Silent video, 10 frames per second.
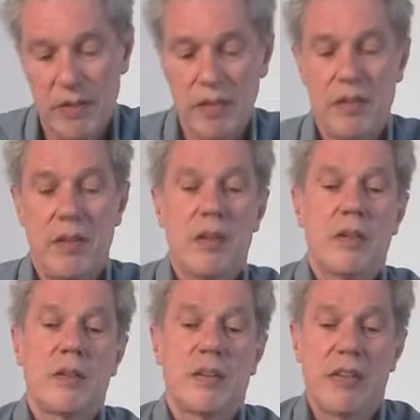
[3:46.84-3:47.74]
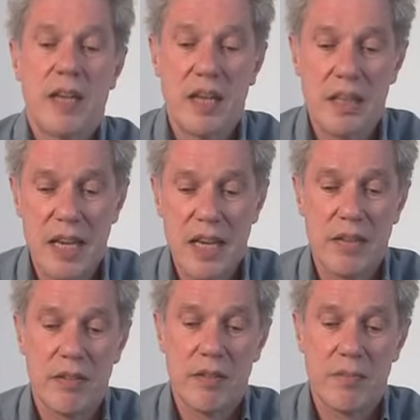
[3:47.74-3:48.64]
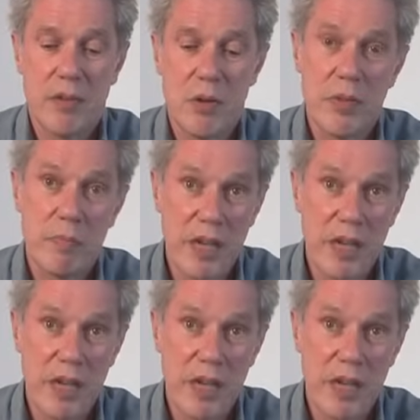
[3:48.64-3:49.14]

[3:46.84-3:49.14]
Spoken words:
So it looks like that. Fold it